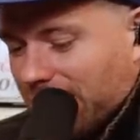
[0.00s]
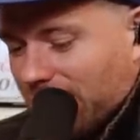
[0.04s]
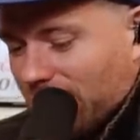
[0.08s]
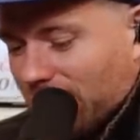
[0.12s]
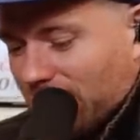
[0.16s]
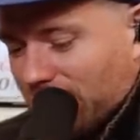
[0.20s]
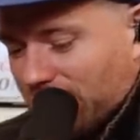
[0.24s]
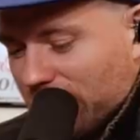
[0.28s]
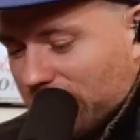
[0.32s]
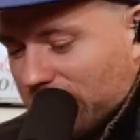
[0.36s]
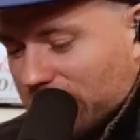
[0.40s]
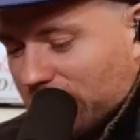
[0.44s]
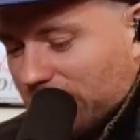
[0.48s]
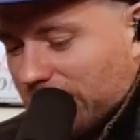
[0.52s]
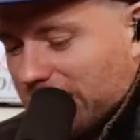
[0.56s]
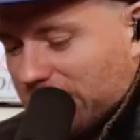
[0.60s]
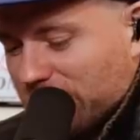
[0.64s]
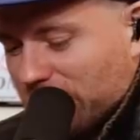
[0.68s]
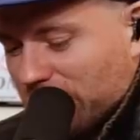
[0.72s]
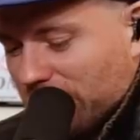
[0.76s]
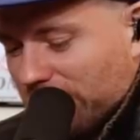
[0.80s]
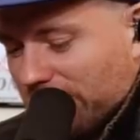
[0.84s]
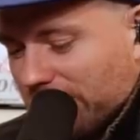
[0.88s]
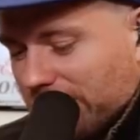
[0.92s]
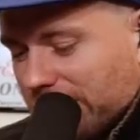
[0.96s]
Your first
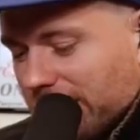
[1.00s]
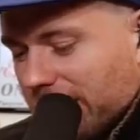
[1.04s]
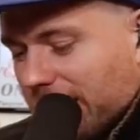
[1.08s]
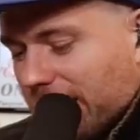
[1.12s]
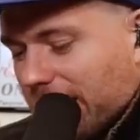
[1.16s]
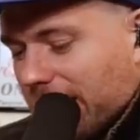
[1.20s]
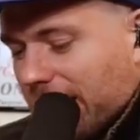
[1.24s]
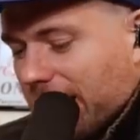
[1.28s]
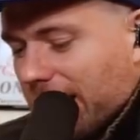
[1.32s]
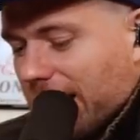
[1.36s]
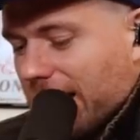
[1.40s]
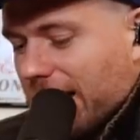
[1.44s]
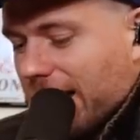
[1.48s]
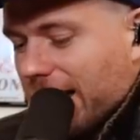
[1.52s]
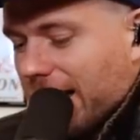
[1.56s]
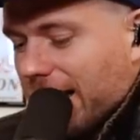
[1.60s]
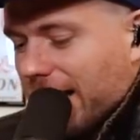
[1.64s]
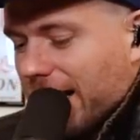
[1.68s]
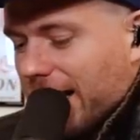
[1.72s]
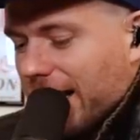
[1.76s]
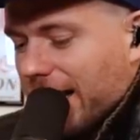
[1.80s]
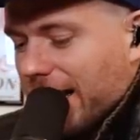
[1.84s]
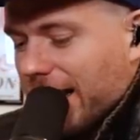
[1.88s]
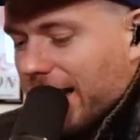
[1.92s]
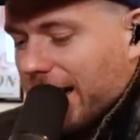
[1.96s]
question.
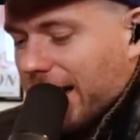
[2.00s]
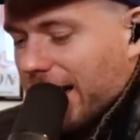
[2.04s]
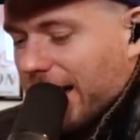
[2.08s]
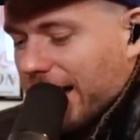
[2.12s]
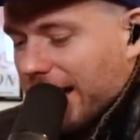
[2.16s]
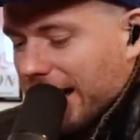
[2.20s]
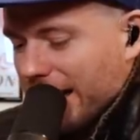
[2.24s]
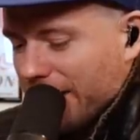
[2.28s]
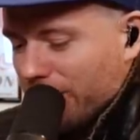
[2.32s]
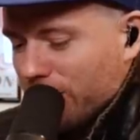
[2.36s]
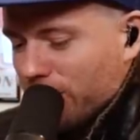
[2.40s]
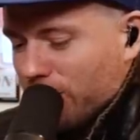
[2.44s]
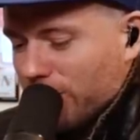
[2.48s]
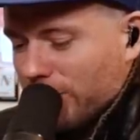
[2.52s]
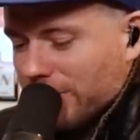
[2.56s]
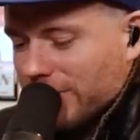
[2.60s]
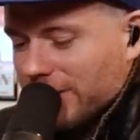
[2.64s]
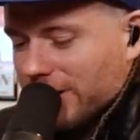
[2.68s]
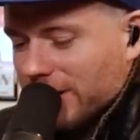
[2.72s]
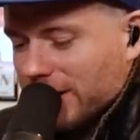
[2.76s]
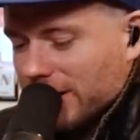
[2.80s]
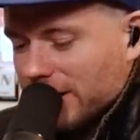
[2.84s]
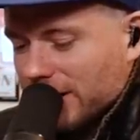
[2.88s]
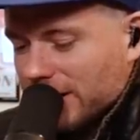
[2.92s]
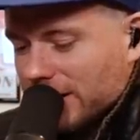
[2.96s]
How
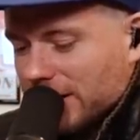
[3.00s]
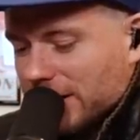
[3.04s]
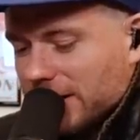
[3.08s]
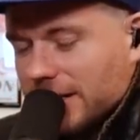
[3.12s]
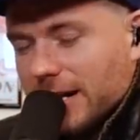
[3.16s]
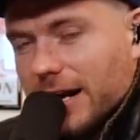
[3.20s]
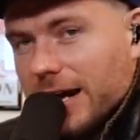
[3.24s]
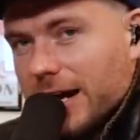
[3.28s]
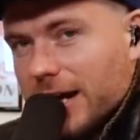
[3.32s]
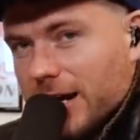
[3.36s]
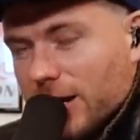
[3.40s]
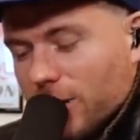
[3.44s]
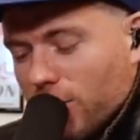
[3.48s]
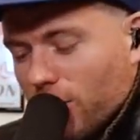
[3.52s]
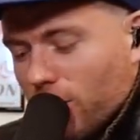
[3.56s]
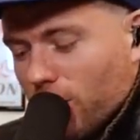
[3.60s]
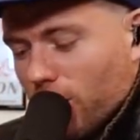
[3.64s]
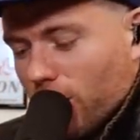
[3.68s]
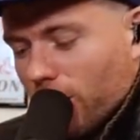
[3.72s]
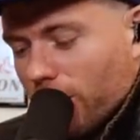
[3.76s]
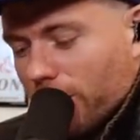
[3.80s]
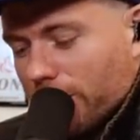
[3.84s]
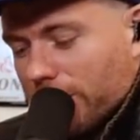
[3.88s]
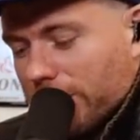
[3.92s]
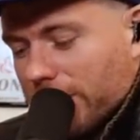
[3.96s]
did I
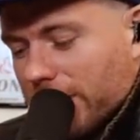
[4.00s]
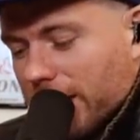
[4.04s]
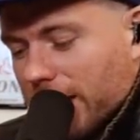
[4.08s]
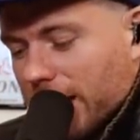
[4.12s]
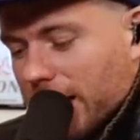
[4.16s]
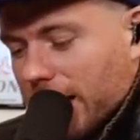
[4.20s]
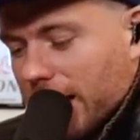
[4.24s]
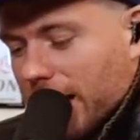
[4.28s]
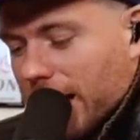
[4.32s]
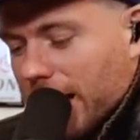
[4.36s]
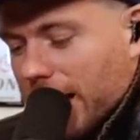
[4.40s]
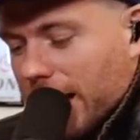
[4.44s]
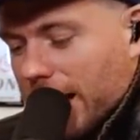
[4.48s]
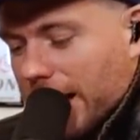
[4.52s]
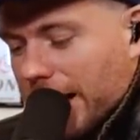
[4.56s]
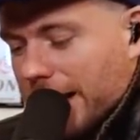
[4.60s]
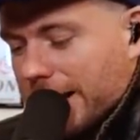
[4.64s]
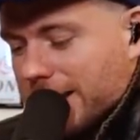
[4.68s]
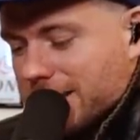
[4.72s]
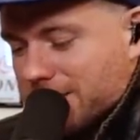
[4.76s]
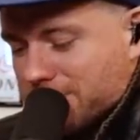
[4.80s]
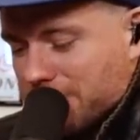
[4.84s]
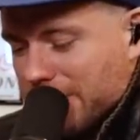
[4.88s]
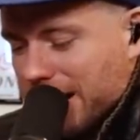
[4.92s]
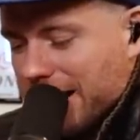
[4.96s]
know
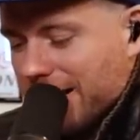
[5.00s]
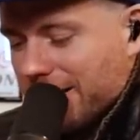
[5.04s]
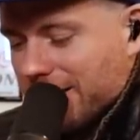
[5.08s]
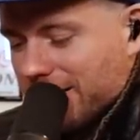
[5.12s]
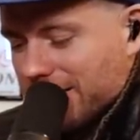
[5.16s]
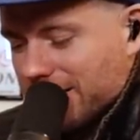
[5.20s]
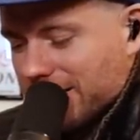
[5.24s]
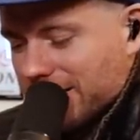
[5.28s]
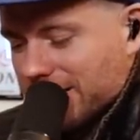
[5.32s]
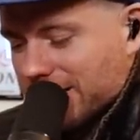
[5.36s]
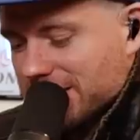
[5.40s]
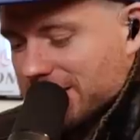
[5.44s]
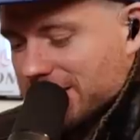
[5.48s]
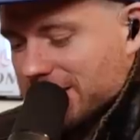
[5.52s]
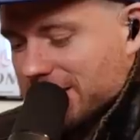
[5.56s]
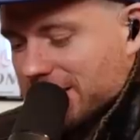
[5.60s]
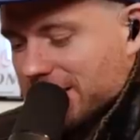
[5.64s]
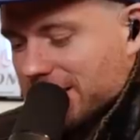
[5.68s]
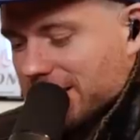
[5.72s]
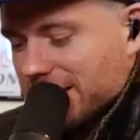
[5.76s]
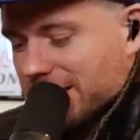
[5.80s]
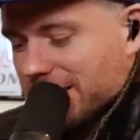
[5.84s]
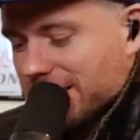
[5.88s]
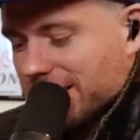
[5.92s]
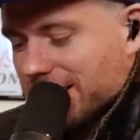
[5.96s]
Hedge Martin's
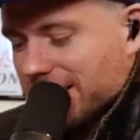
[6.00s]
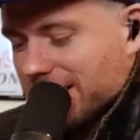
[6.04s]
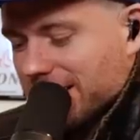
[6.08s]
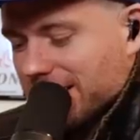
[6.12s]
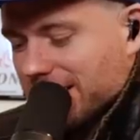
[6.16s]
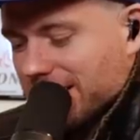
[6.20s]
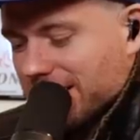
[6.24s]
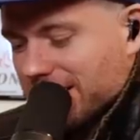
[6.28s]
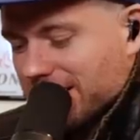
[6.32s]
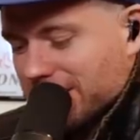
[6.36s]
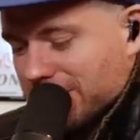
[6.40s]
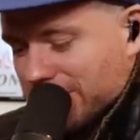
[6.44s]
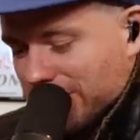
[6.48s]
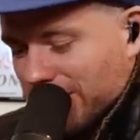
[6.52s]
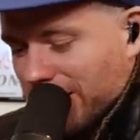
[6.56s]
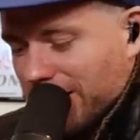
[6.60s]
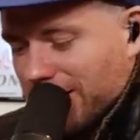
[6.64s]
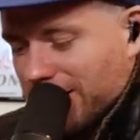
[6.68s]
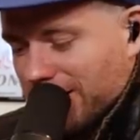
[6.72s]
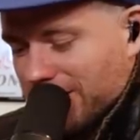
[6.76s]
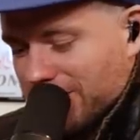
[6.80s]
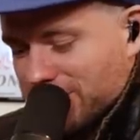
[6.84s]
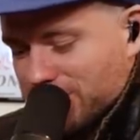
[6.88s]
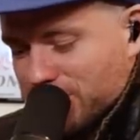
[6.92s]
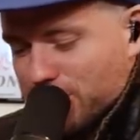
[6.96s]

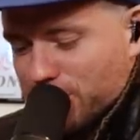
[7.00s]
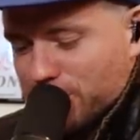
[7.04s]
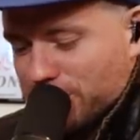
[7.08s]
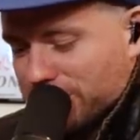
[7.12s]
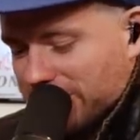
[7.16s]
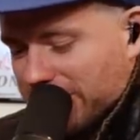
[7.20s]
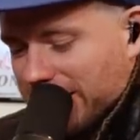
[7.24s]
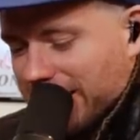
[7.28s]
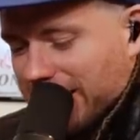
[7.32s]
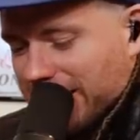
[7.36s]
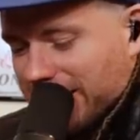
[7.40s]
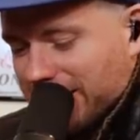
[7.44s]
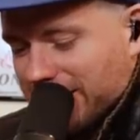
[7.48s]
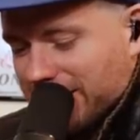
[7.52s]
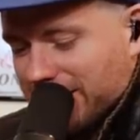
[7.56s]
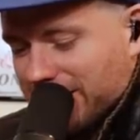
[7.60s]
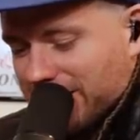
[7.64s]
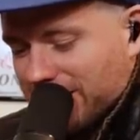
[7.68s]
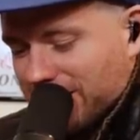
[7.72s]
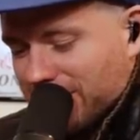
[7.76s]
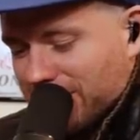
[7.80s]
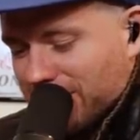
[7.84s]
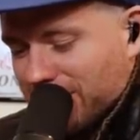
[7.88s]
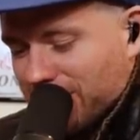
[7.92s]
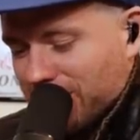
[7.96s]
daughter's new fella
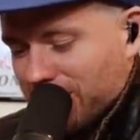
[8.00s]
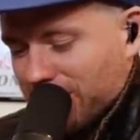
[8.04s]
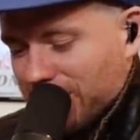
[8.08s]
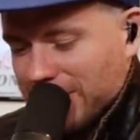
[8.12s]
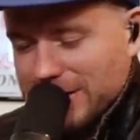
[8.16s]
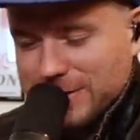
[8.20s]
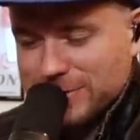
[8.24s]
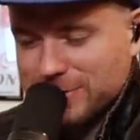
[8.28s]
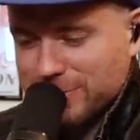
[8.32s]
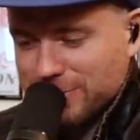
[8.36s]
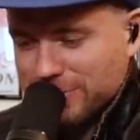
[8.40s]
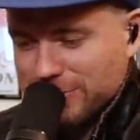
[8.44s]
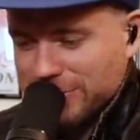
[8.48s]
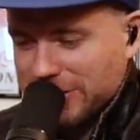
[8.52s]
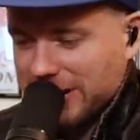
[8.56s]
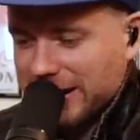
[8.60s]
was from